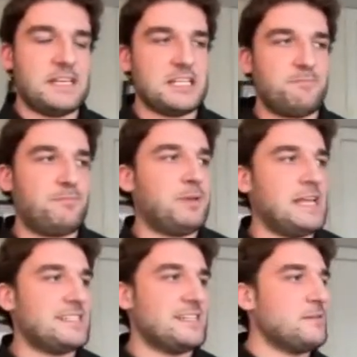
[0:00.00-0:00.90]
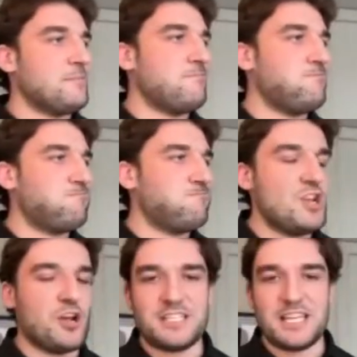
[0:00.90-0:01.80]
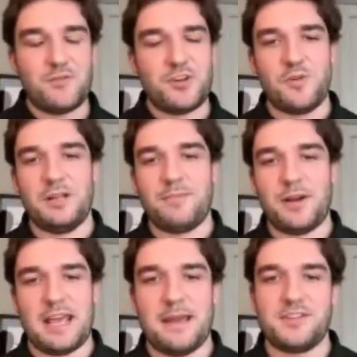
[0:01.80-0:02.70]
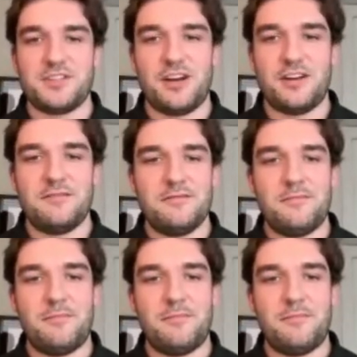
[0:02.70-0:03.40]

This plays into, say what you will about Amazon,